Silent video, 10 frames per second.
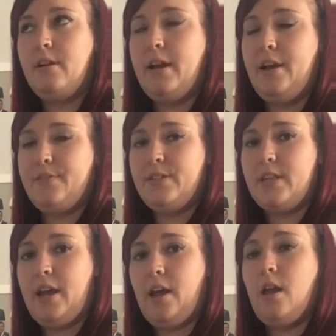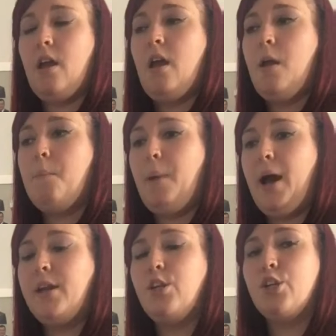I have to say,
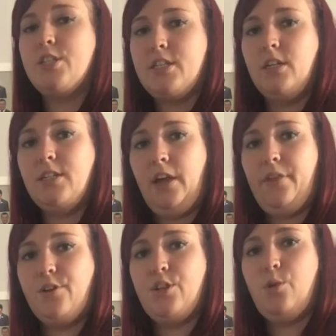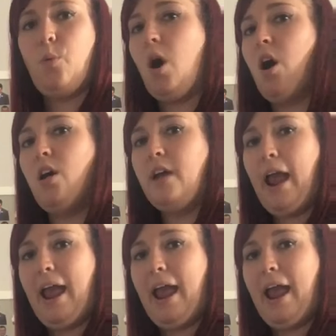but you're still tethered to the wall,